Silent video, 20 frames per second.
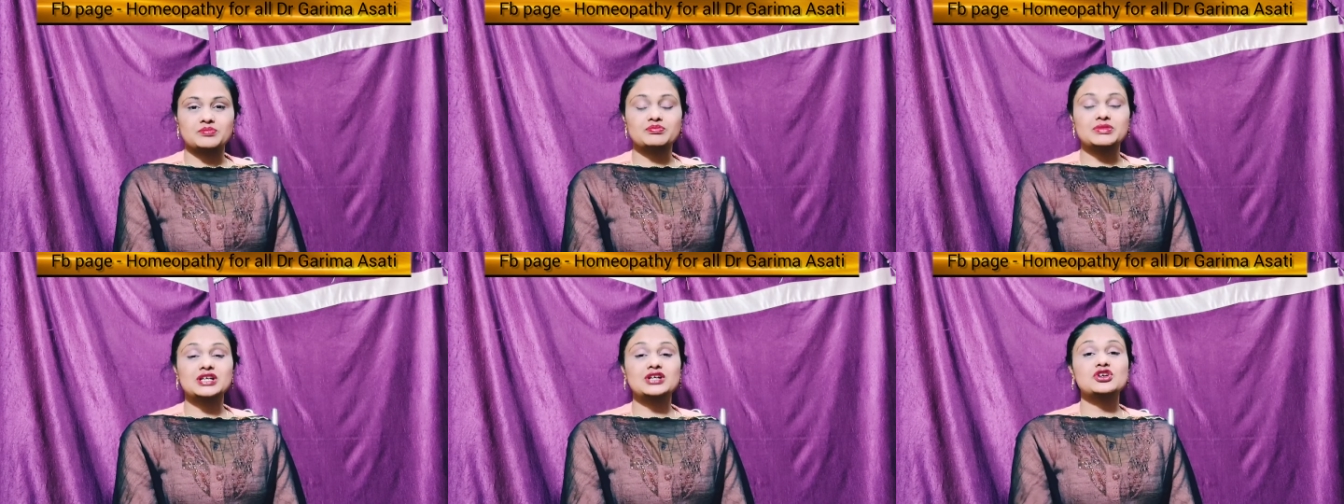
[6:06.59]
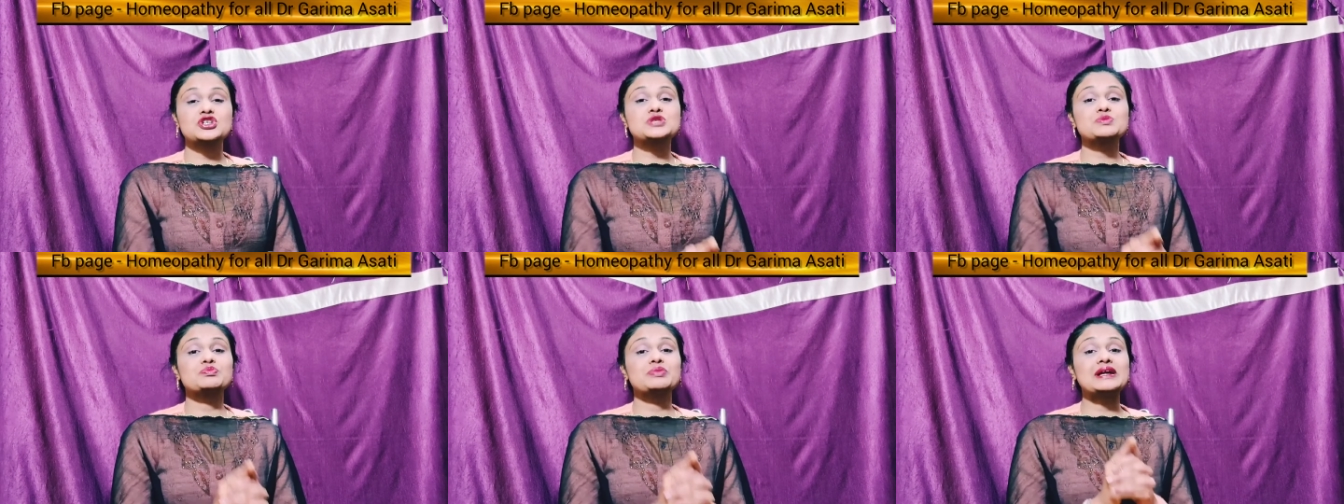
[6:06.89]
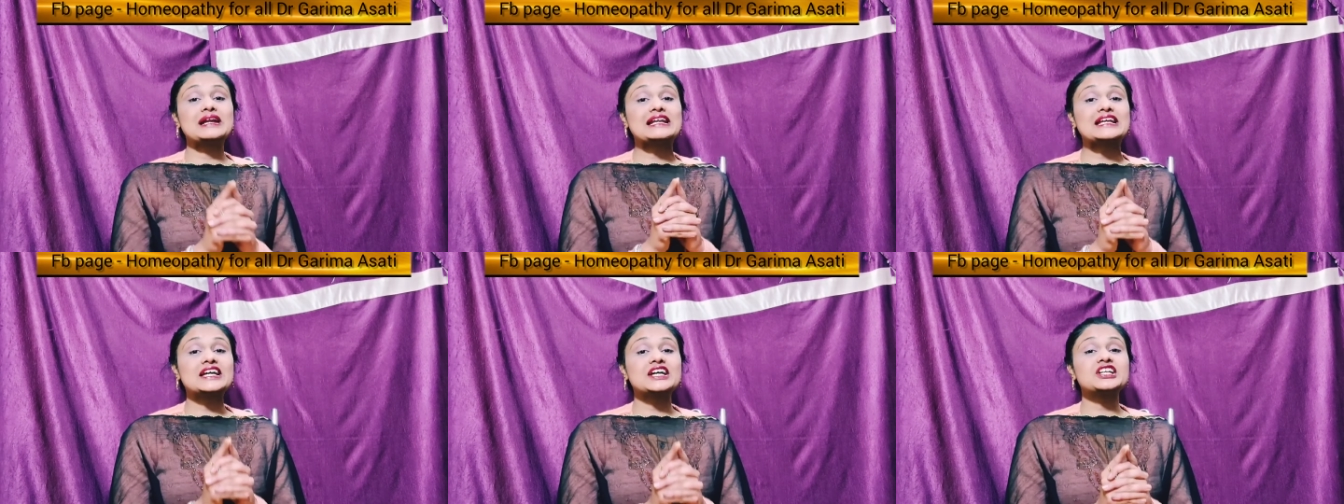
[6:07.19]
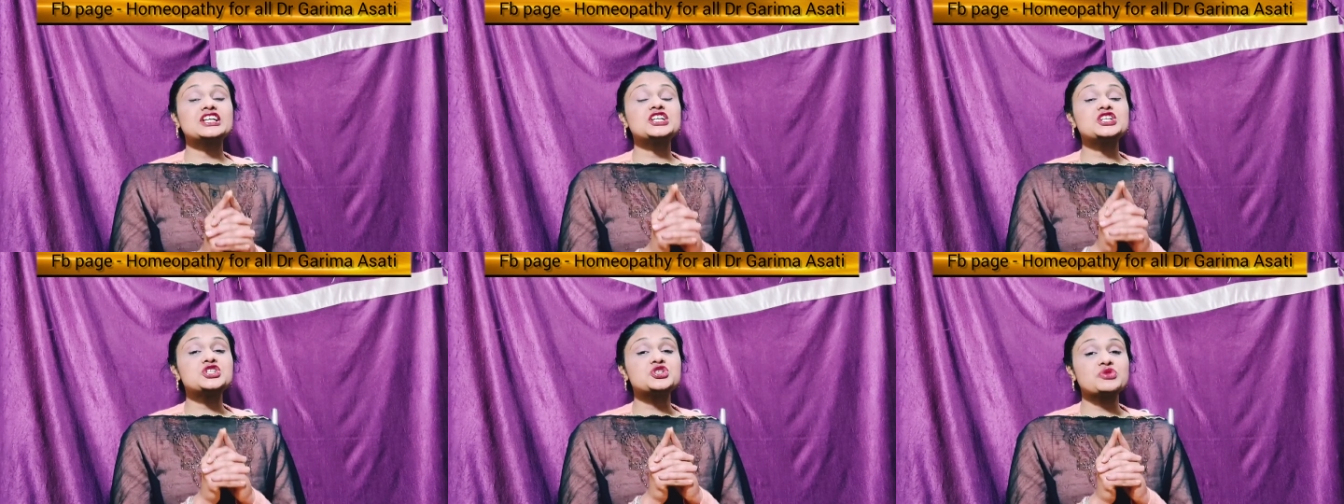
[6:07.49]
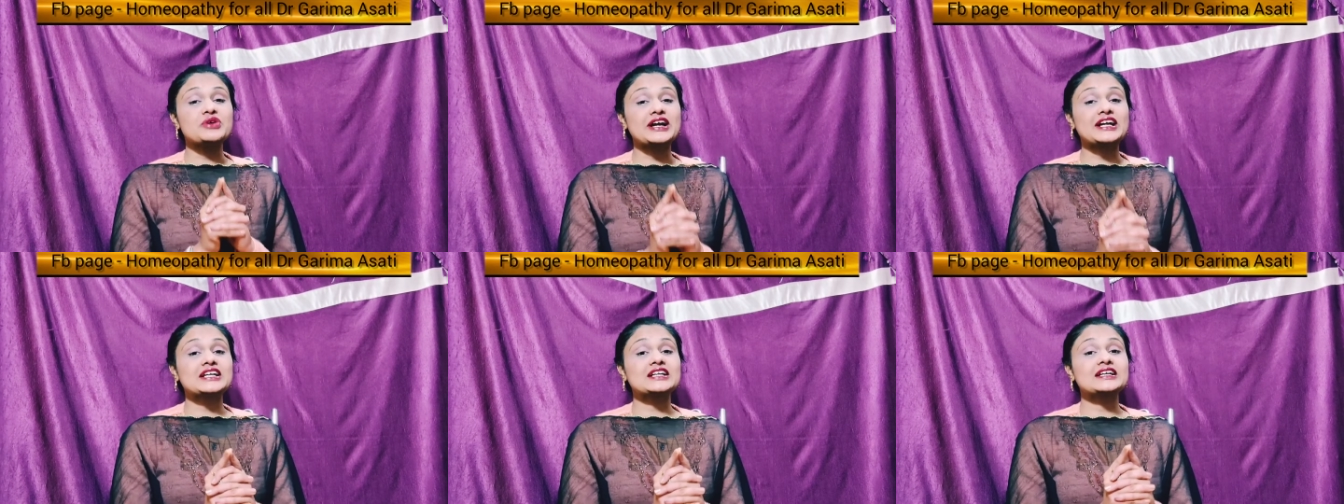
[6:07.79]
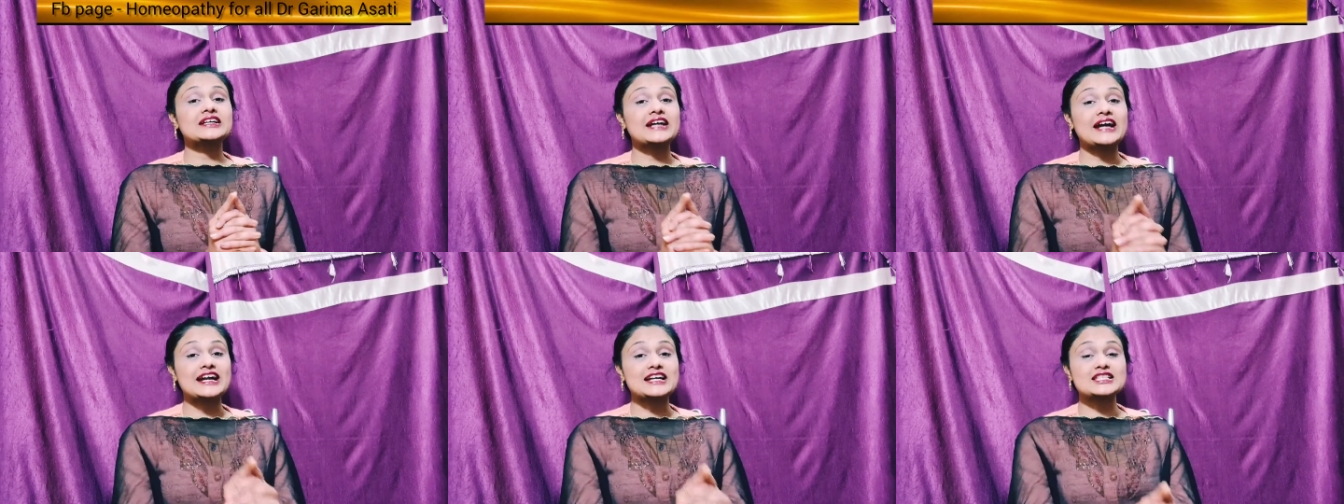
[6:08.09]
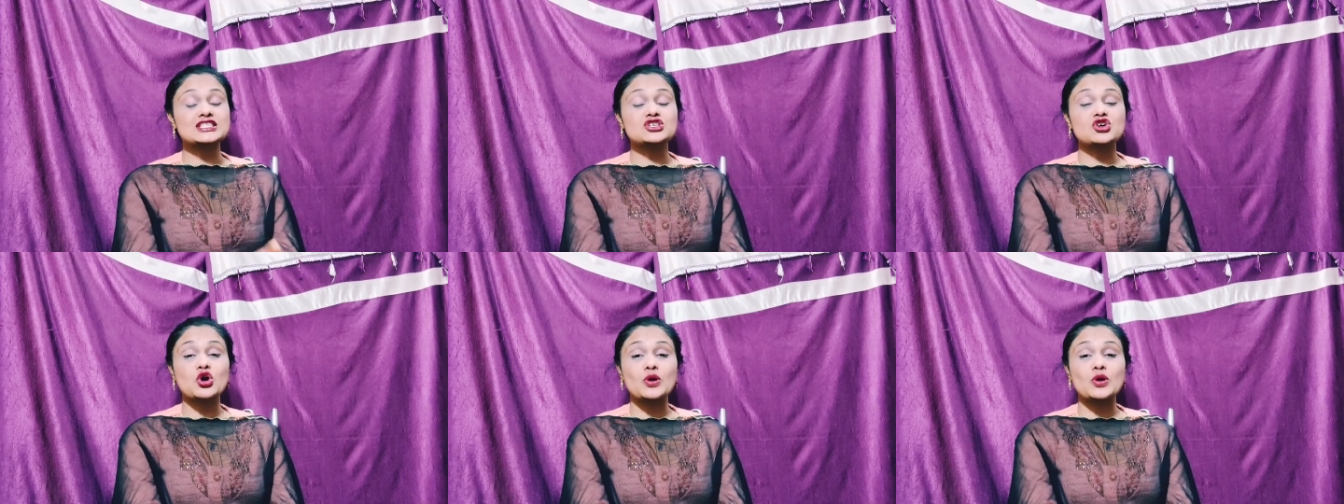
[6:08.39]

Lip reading: because biliary tract gets